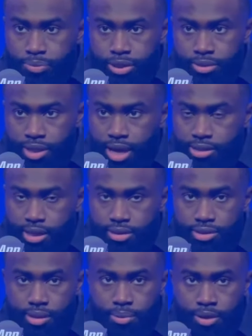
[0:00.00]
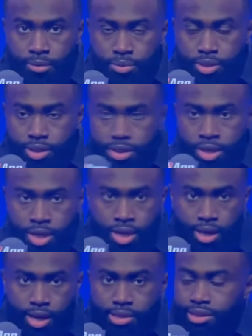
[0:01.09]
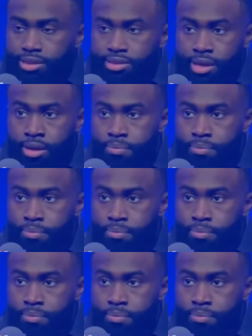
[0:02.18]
The guys got to step up. We need guys like Sam,